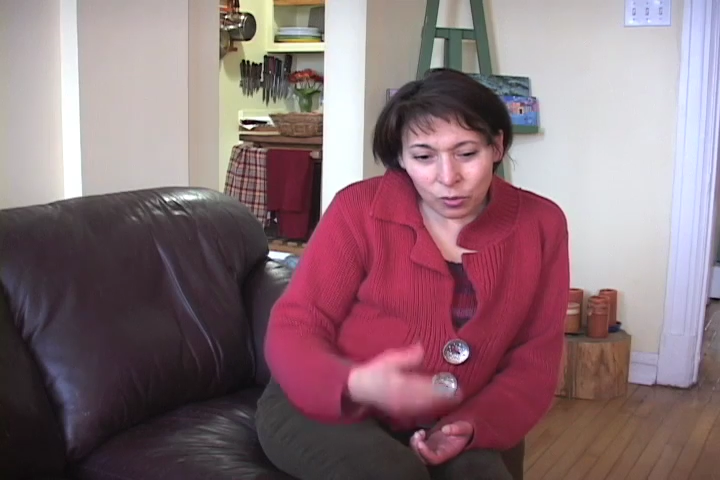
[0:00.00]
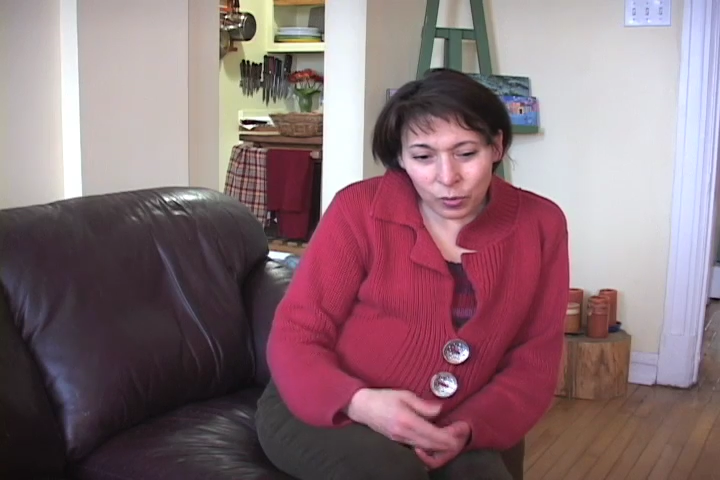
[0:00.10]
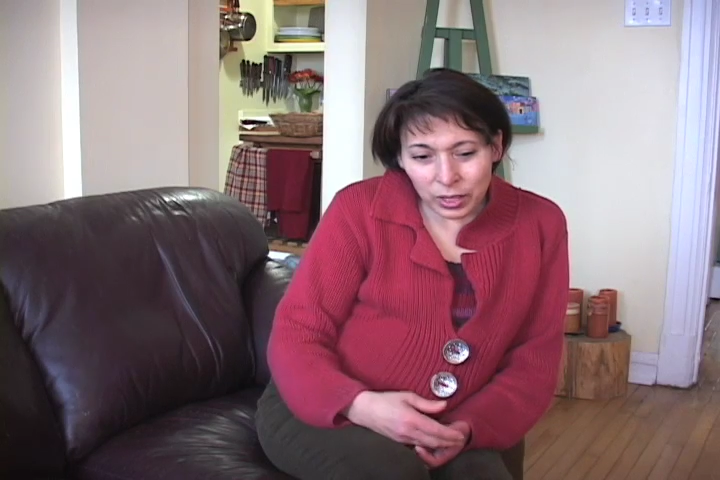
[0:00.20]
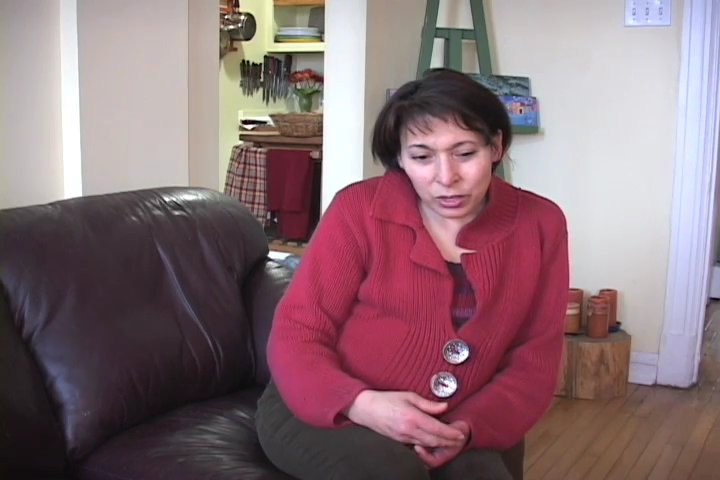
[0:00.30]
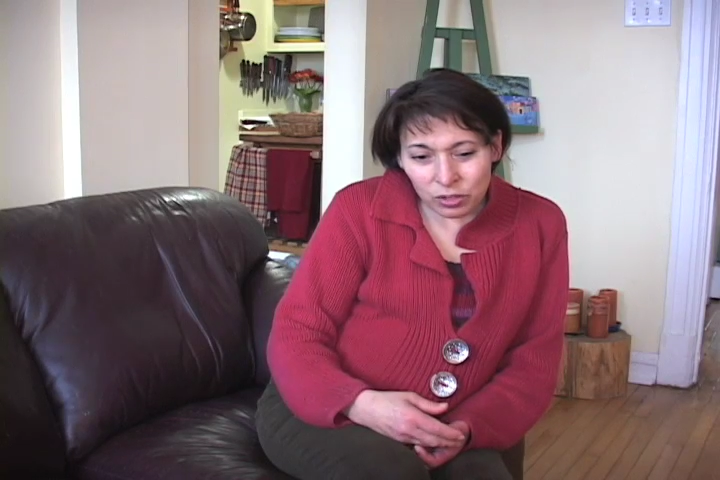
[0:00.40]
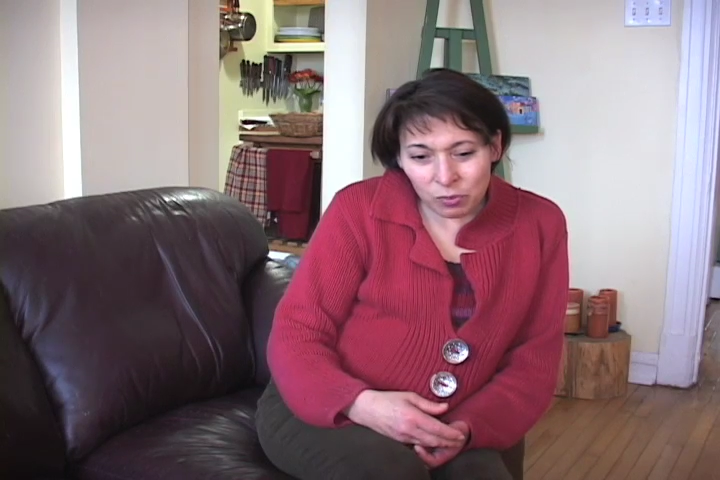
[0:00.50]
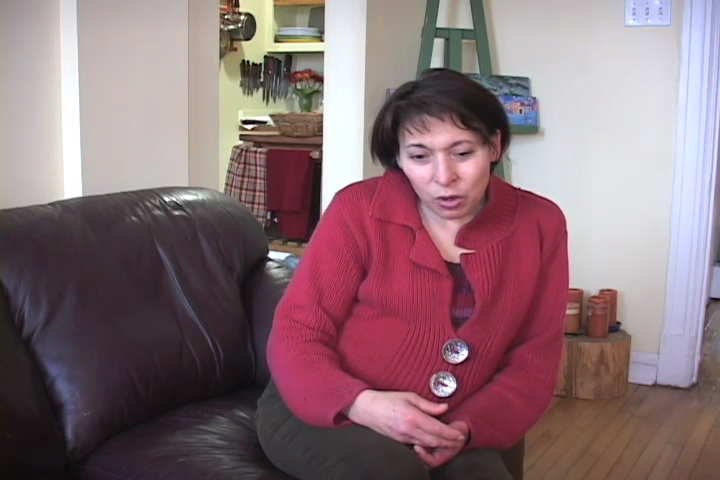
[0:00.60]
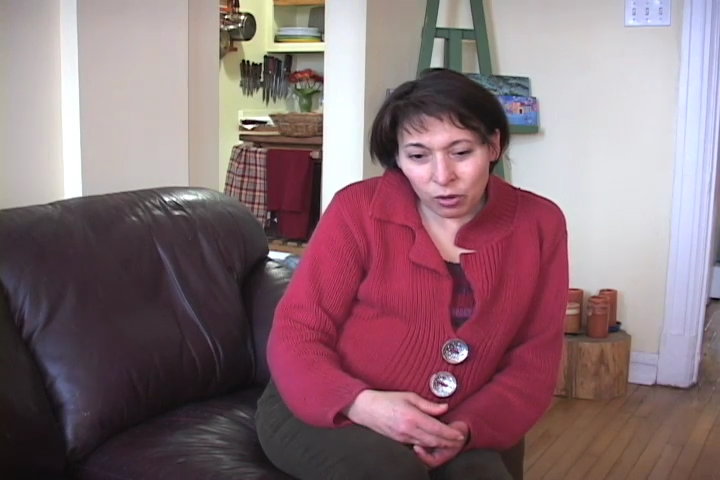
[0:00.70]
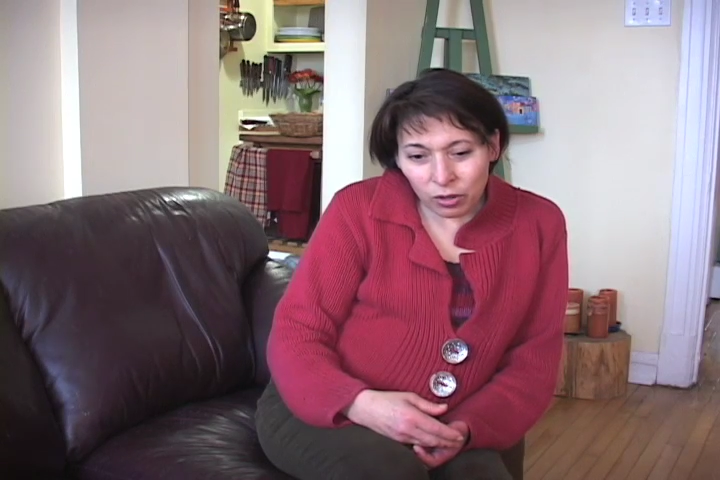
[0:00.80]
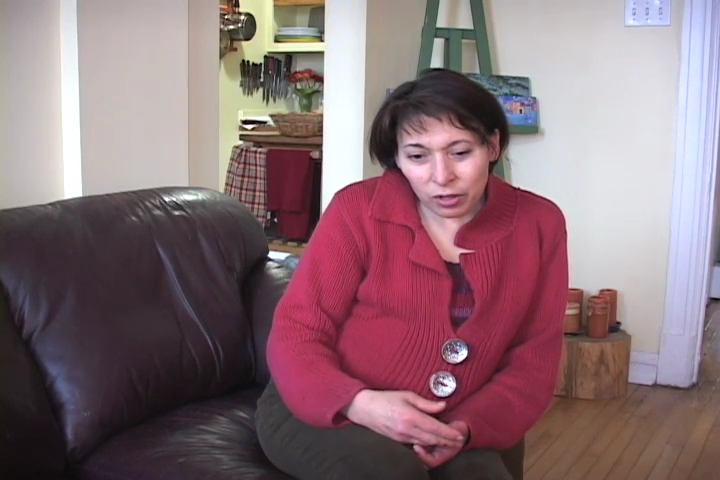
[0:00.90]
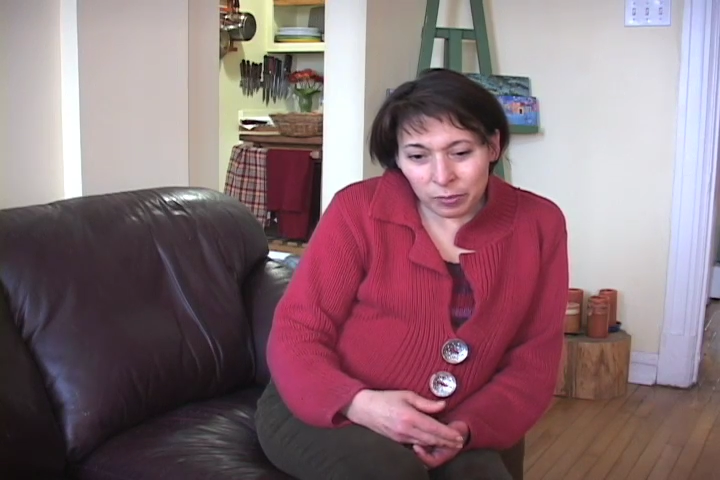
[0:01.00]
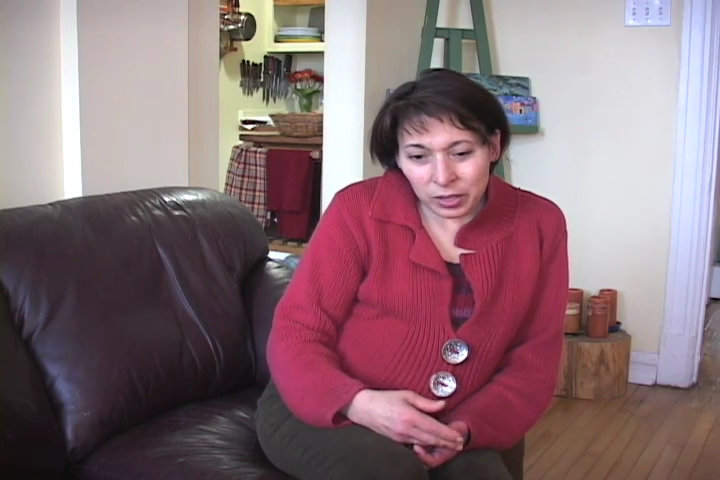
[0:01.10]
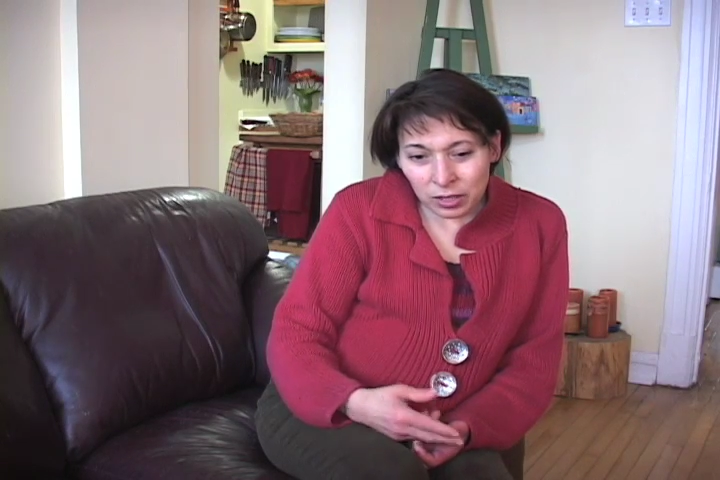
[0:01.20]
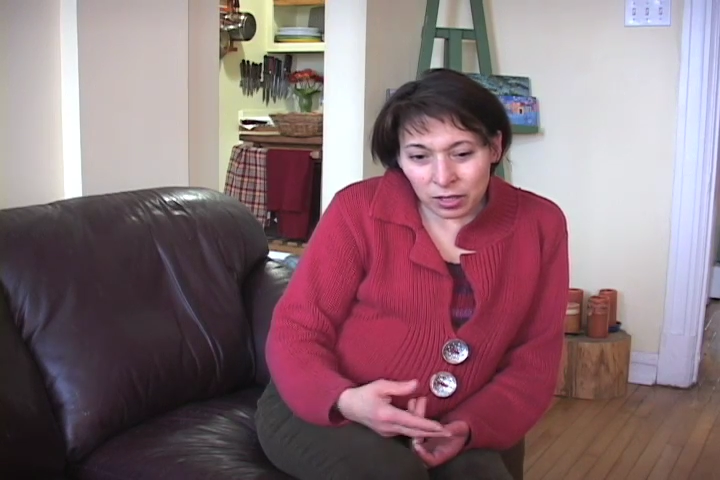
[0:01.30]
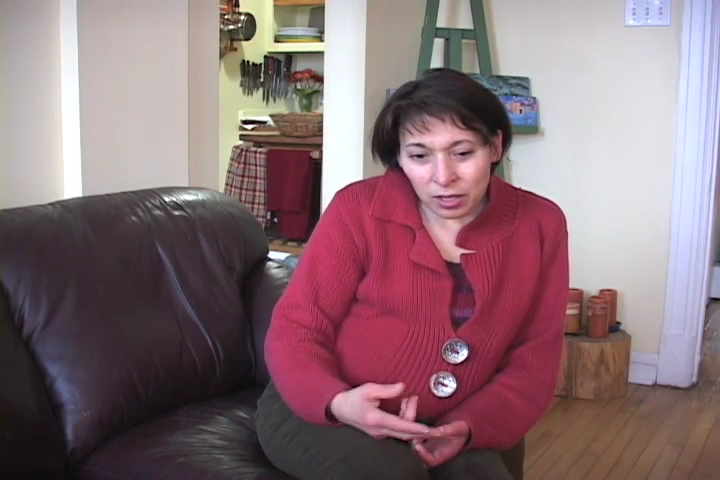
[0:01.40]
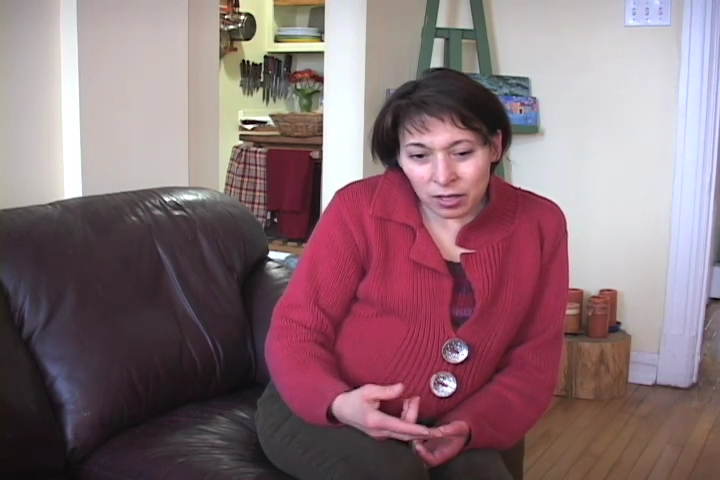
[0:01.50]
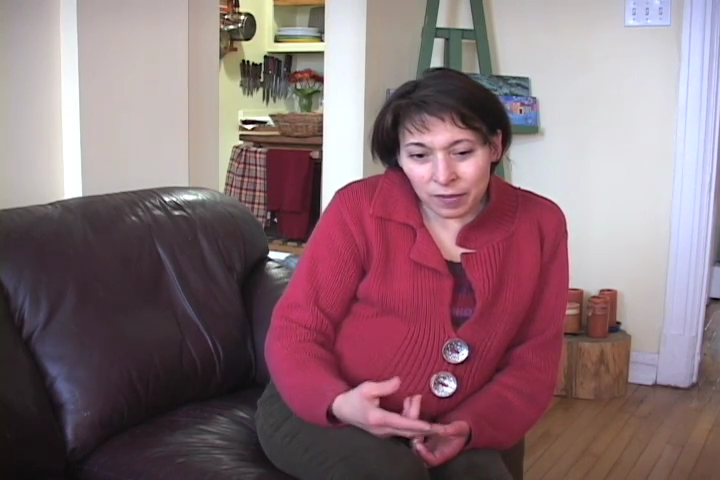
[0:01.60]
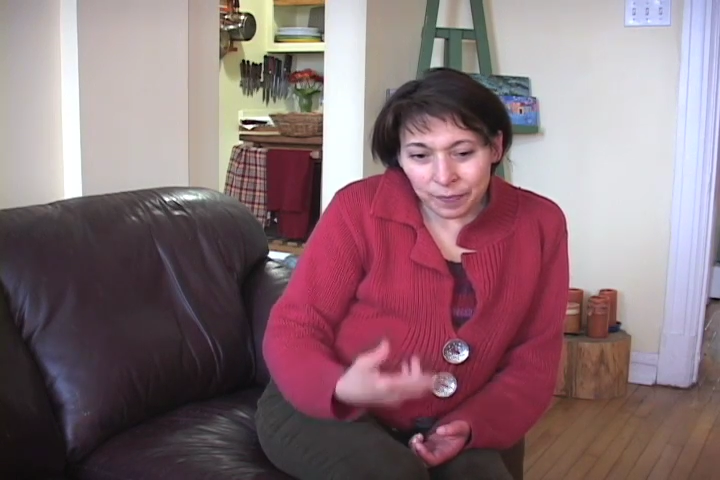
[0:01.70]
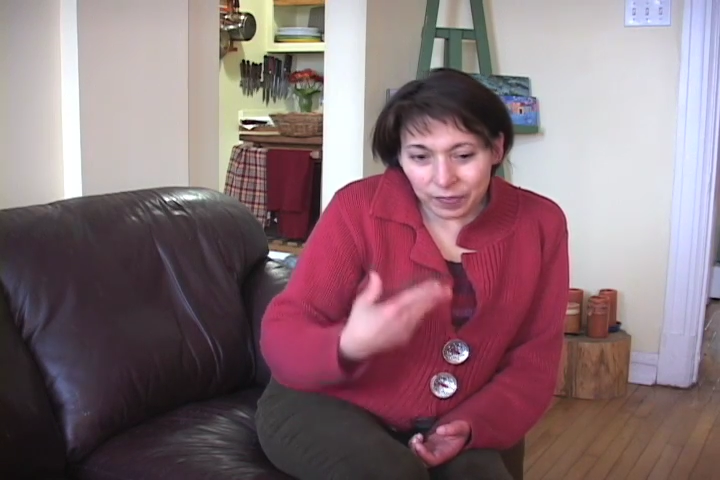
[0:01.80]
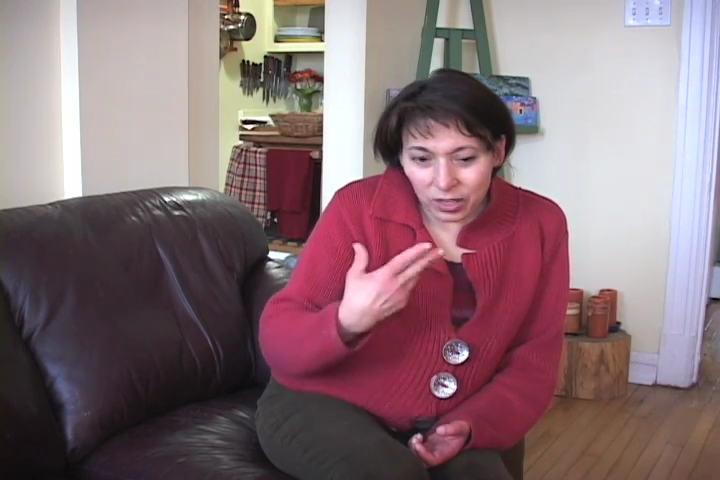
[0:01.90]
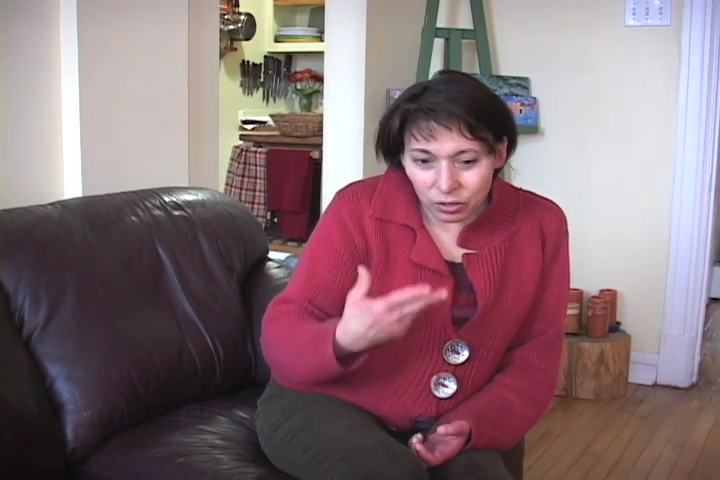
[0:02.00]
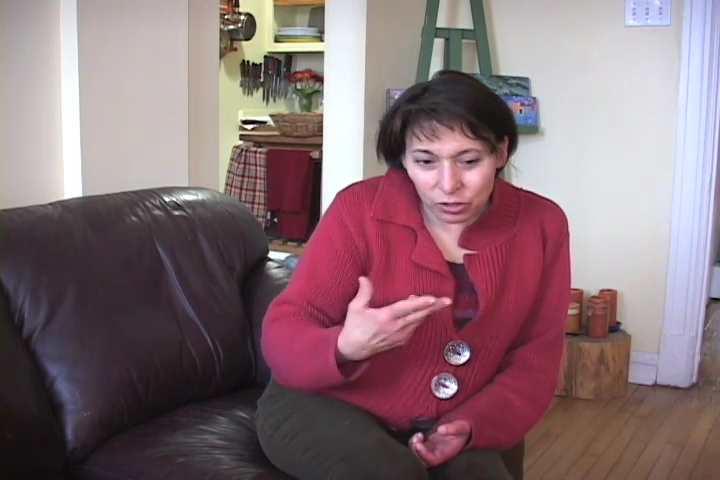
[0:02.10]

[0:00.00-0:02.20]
when you smoke, I mean, you're